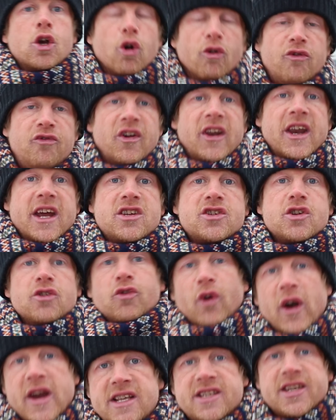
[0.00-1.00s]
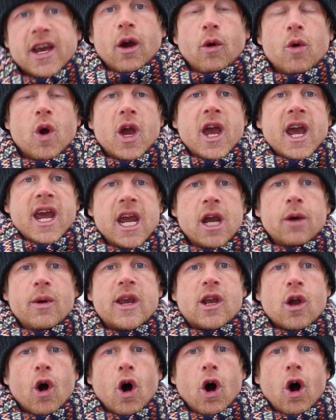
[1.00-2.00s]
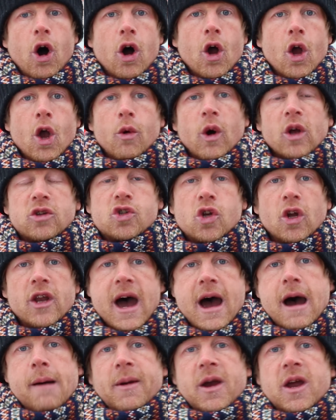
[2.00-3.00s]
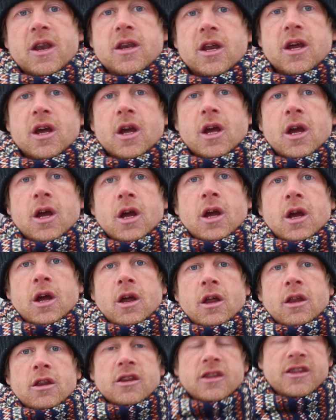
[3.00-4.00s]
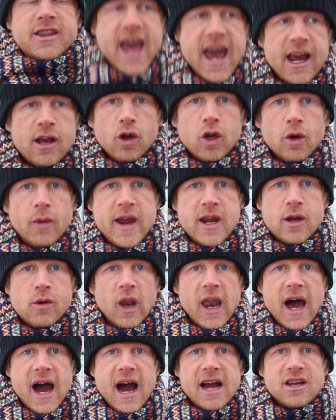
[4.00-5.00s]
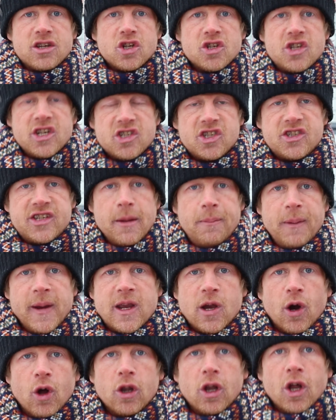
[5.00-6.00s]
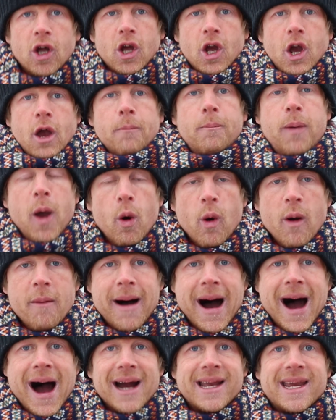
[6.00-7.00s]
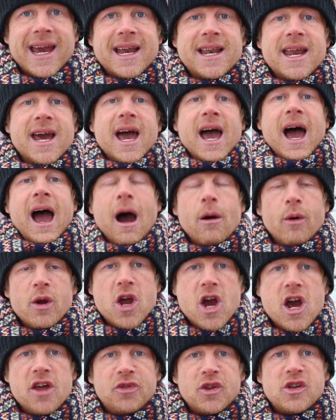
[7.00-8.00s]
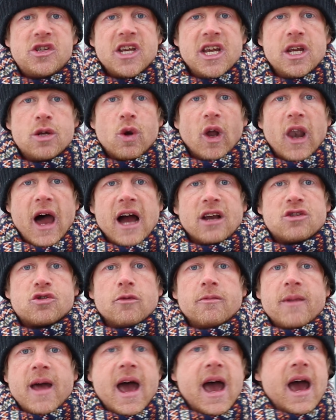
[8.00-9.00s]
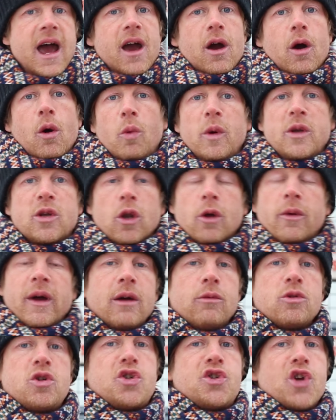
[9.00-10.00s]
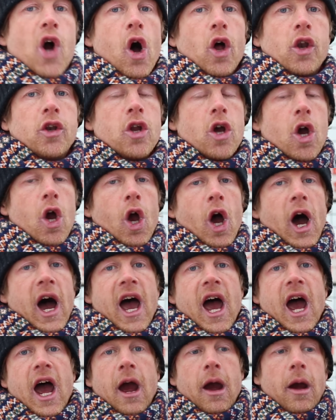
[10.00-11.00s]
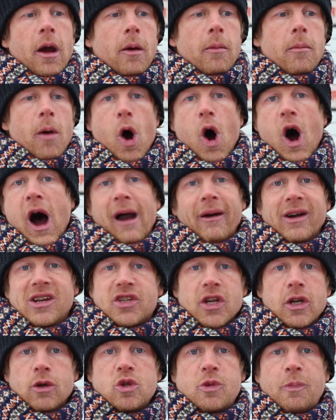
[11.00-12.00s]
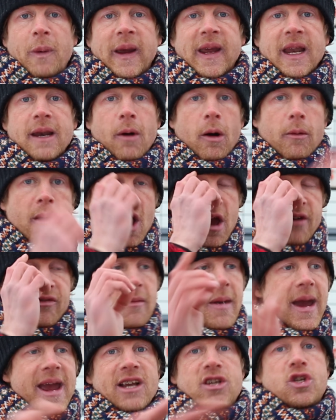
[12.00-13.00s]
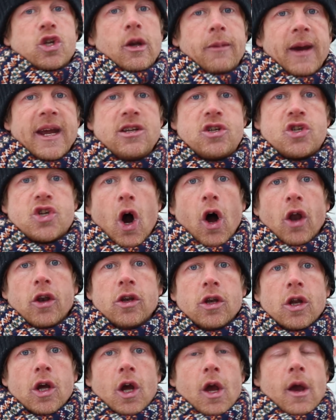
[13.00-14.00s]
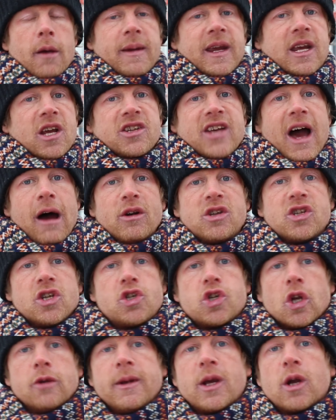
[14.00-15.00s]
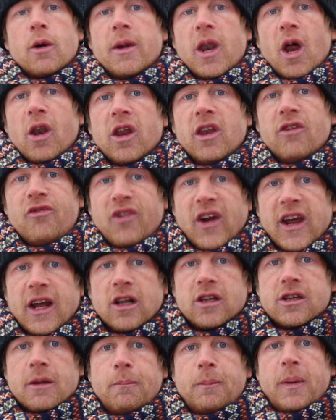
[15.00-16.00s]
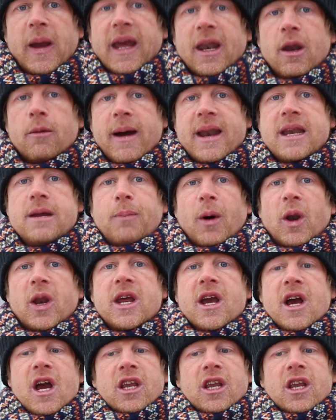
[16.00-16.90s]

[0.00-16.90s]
Good finish, 3 2. Here we go. What's going to happen? They're going to equalise because it's typical poor marking. How on earth does he equalise from there? We don't know whether it was Shotton um, or Harrison who was picking him up. For me, it should have been Shotton because Harrison shouldn't be coming onto the field and picking up anybody.